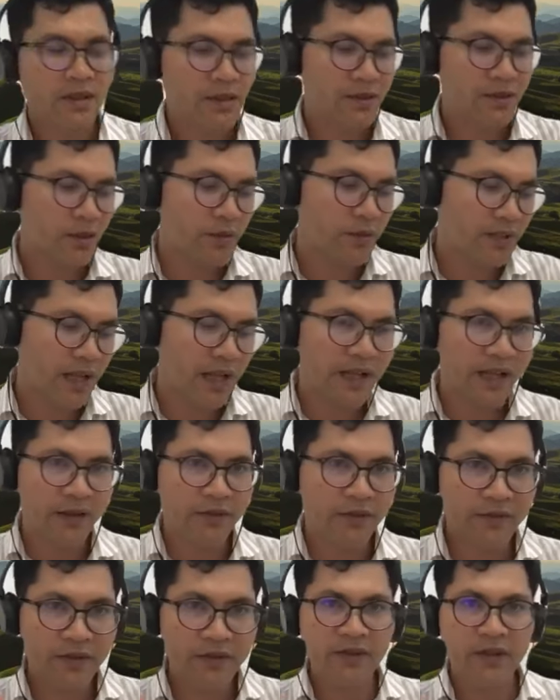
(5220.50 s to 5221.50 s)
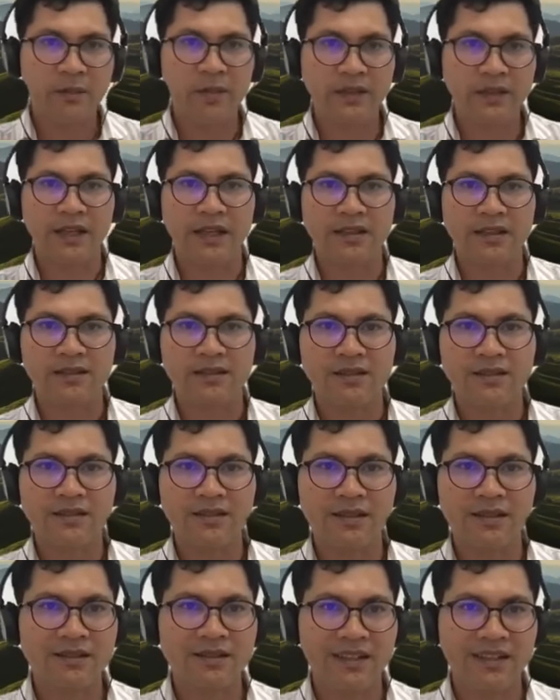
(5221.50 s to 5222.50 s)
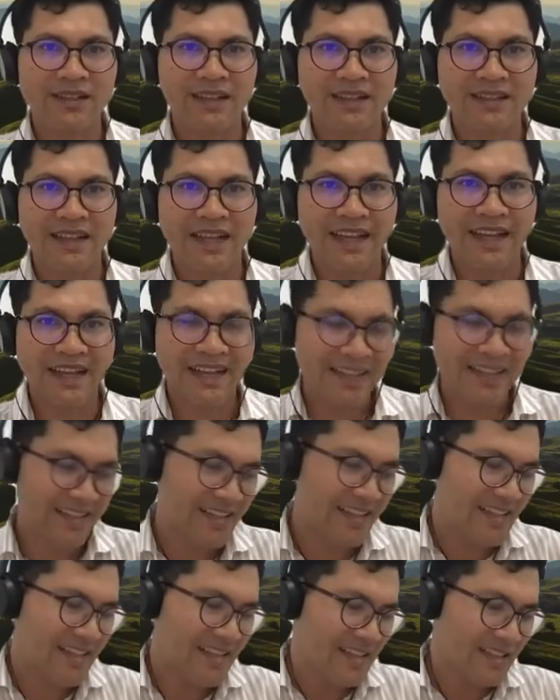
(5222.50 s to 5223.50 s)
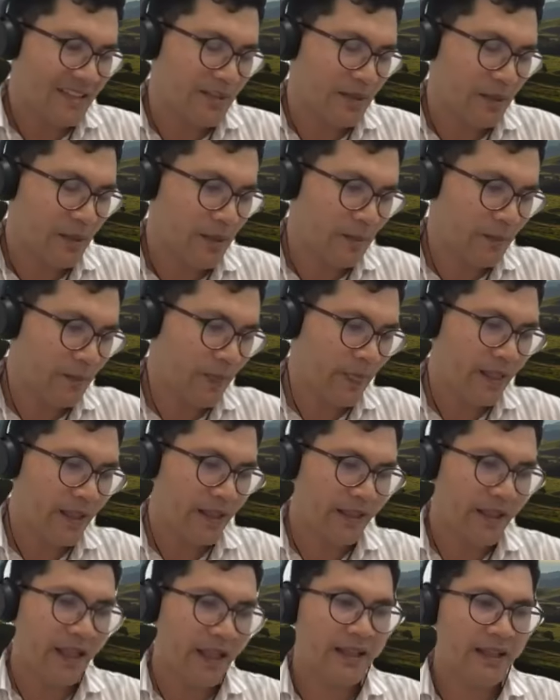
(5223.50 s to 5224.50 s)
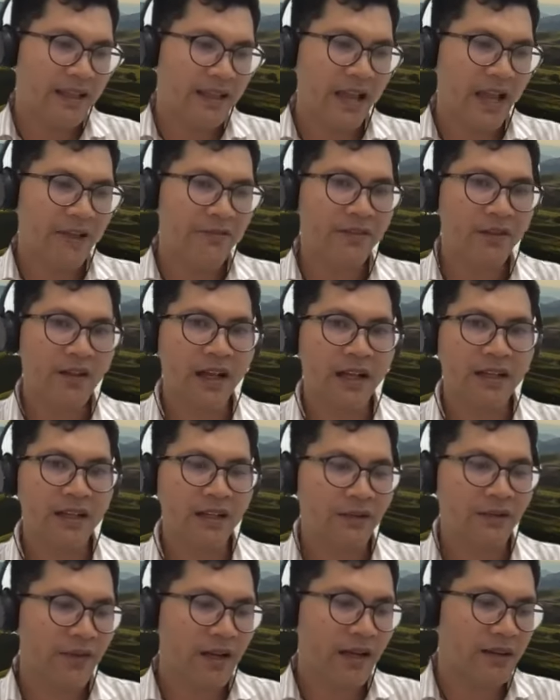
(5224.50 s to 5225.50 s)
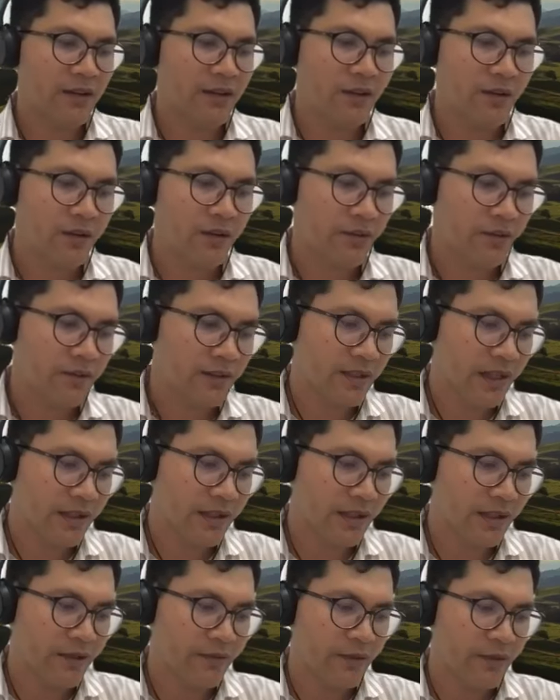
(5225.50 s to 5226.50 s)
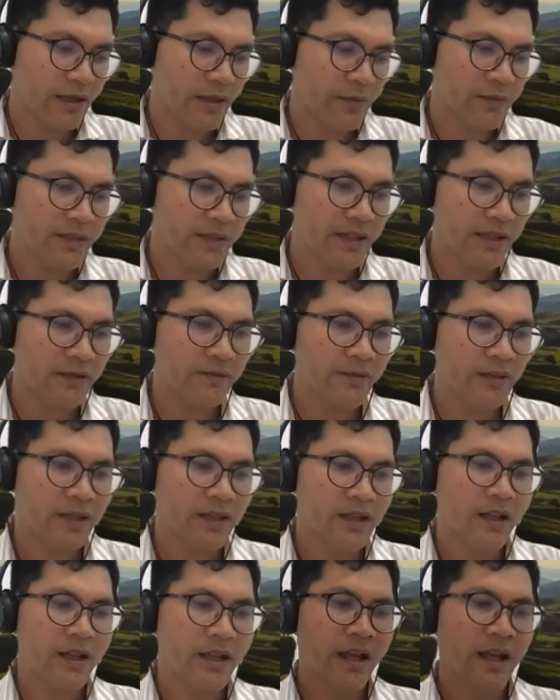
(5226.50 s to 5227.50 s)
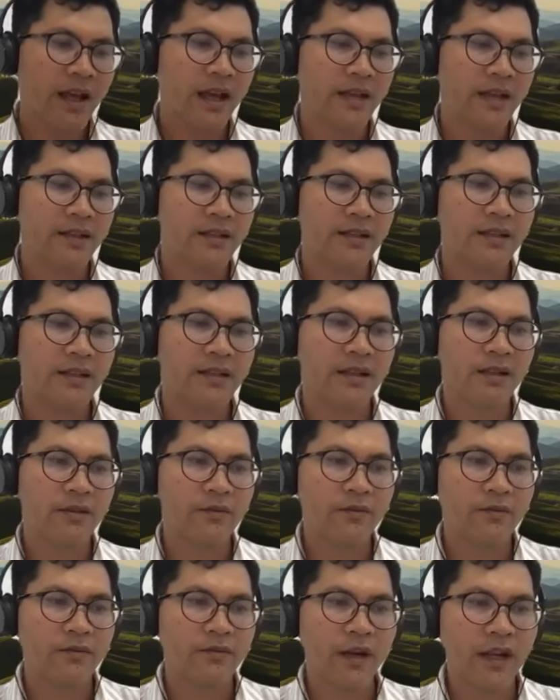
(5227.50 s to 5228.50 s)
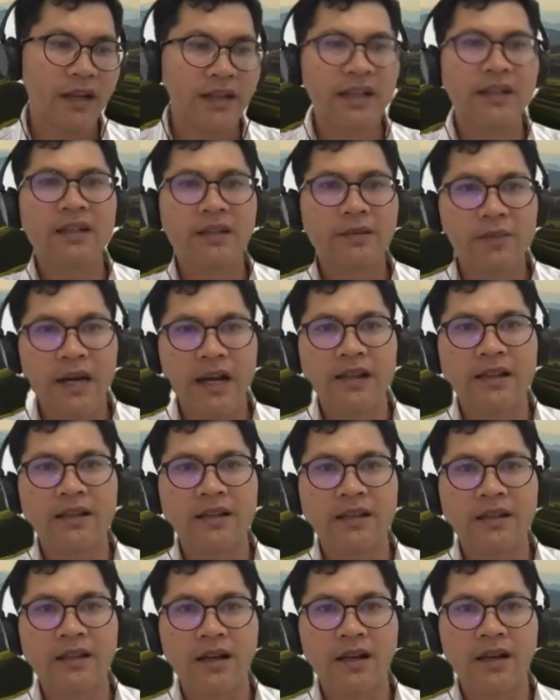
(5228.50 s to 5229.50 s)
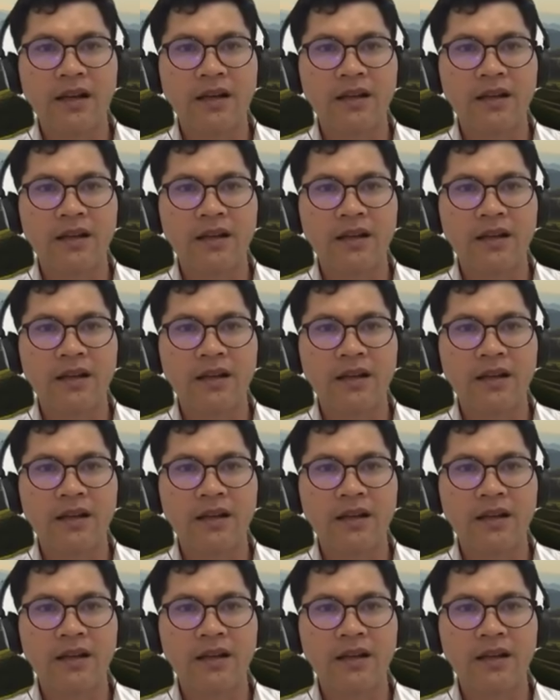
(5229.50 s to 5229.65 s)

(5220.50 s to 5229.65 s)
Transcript: So we target 50%, just exactly. So then they have to identify, the local authority identify themselves, and they're validated by the